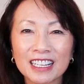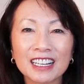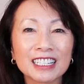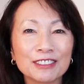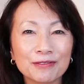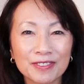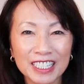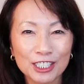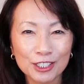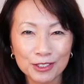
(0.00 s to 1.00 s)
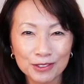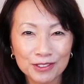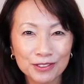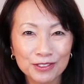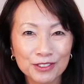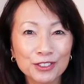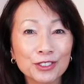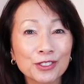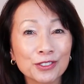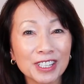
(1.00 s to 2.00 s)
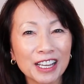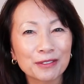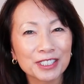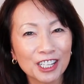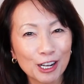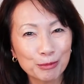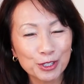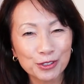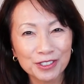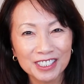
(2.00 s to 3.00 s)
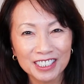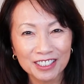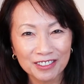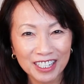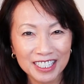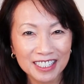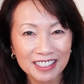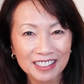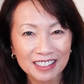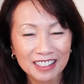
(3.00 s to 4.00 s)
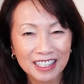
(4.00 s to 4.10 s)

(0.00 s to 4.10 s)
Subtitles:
I invite you to do that when the opportunity arises.